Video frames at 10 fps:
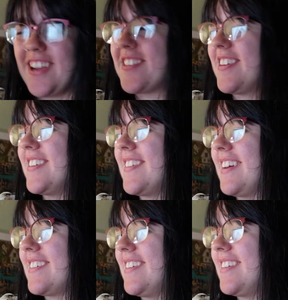case you're
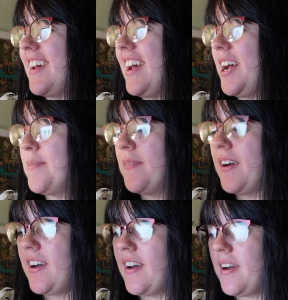interested on
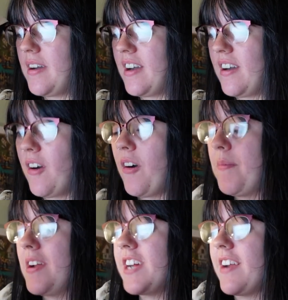
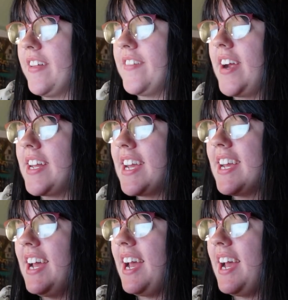my channel already.